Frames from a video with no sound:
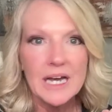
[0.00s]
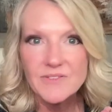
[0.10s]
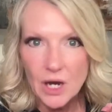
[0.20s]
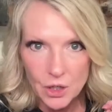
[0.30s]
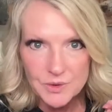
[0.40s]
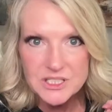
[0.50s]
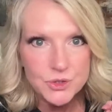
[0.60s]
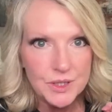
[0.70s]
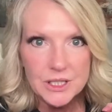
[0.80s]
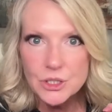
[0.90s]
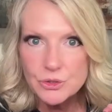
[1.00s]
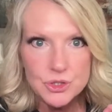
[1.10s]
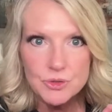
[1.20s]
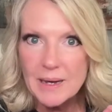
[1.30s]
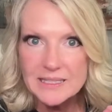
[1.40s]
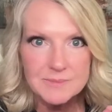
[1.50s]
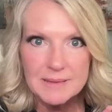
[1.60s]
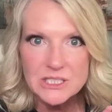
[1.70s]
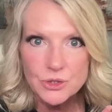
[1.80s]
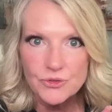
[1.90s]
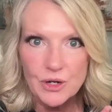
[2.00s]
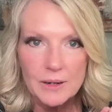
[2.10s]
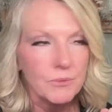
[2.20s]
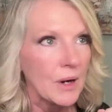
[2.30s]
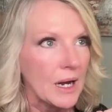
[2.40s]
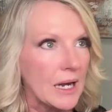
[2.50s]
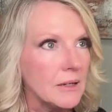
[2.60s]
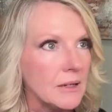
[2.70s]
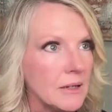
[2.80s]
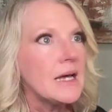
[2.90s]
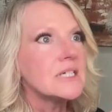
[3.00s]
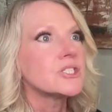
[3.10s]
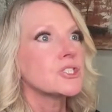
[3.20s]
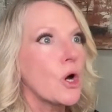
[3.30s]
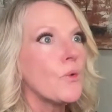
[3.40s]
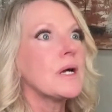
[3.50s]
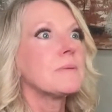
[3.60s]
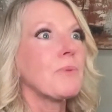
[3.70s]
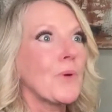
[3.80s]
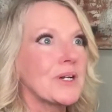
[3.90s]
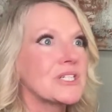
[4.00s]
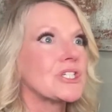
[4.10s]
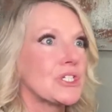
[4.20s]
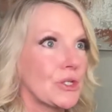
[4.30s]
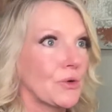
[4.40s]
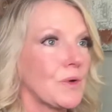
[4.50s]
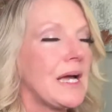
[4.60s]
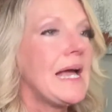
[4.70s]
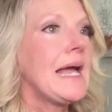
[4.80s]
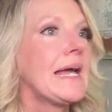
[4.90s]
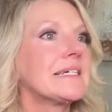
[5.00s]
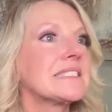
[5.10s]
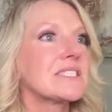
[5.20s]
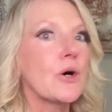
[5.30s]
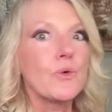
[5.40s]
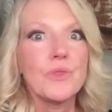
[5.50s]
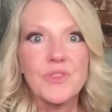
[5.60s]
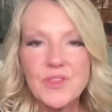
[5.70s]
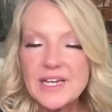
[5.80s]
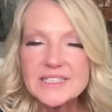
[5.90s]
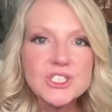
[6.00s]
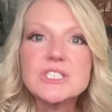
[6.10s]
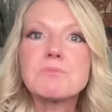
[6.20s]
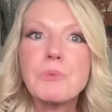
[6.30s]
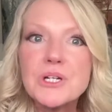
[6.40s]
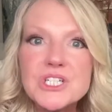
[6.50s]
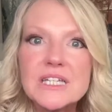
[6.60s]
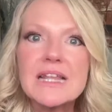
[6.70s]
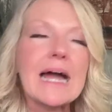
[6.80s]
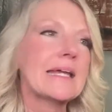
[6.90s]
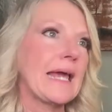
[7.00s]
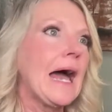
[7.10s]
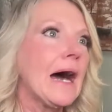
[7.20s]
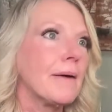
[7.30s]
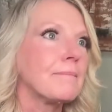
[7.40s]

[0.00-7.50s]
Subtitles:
I've always treated YouTube as my storefront, right? So important to do. And so it's just bridging that gap.